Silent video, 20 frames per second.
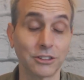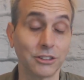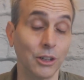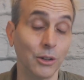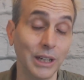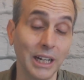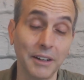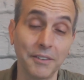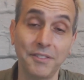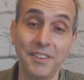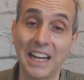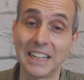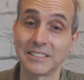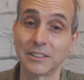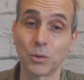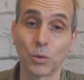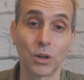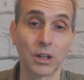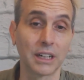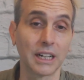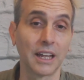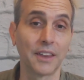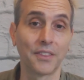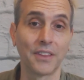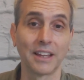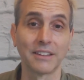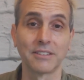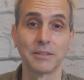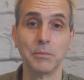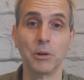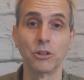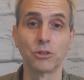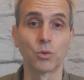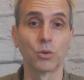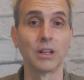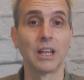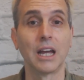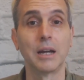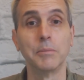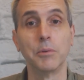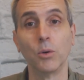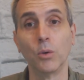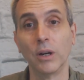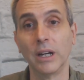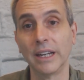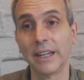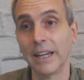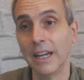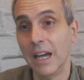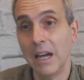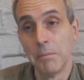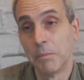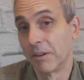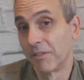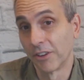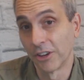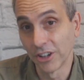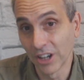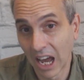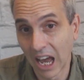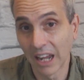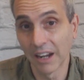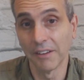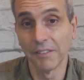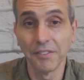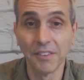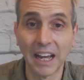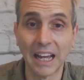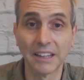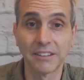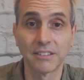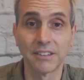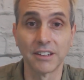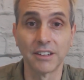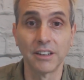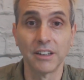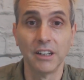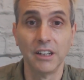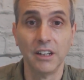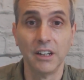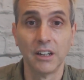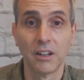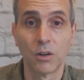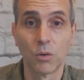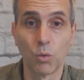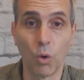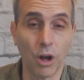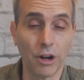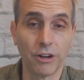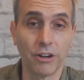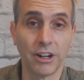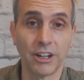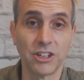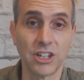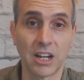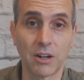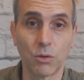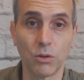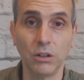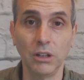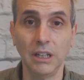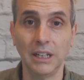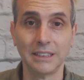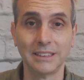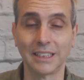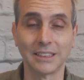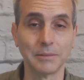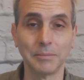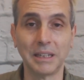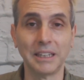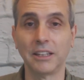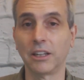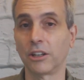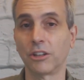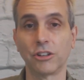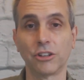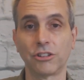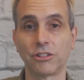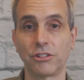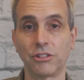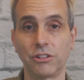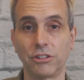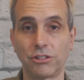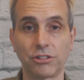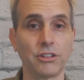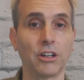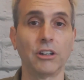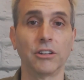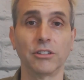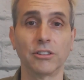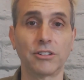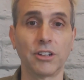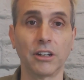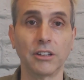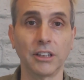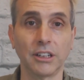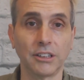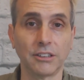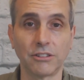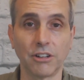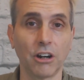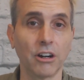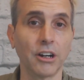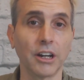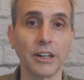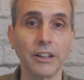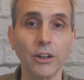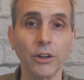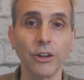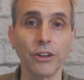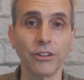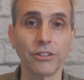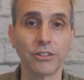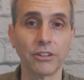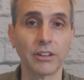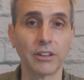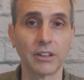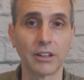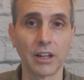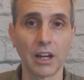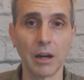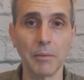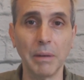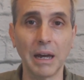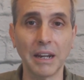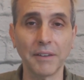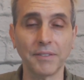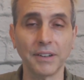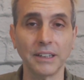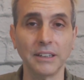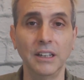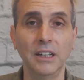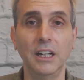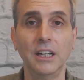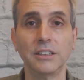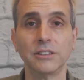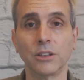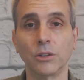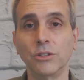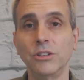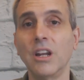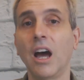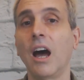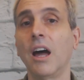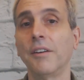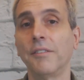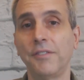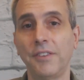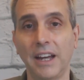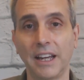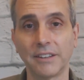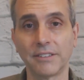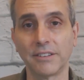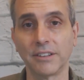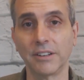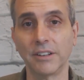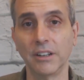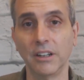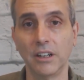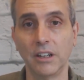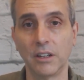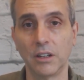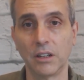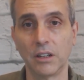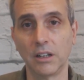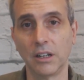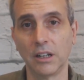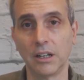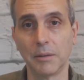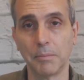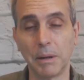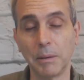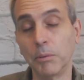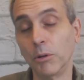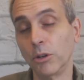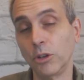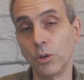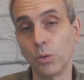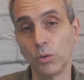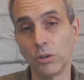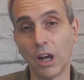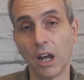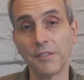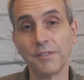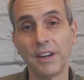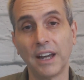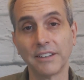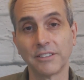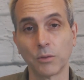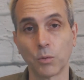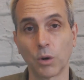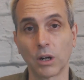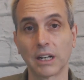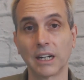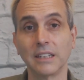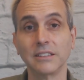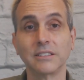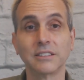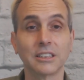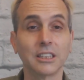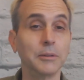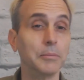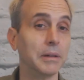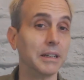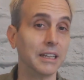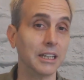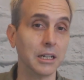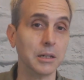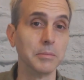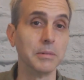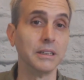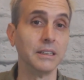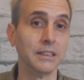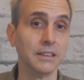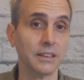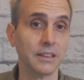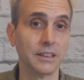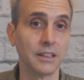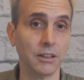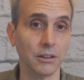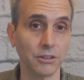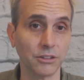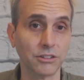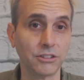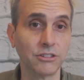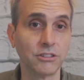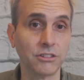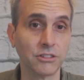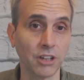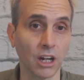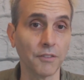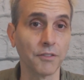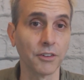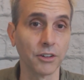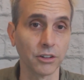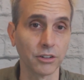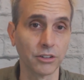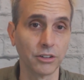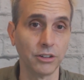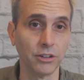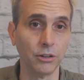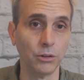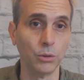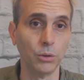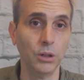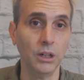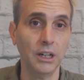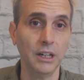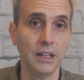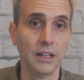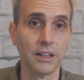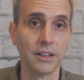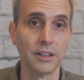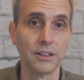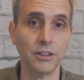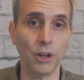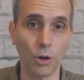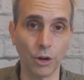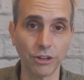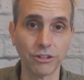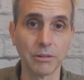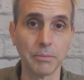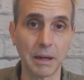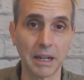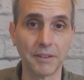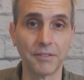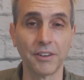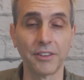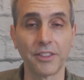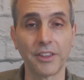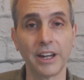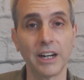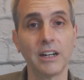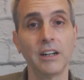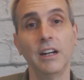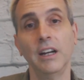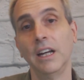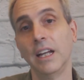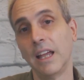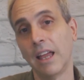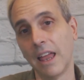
So yeah, fasted workout, that's the most reliable way. But if you're not a fasted runner in general, doesn't mean they can just su- suddenly start and notice a benefit. So non-fasted, uh, people who do non-fasted workouts can be a little bit, you know, tougher to notice a benefit there.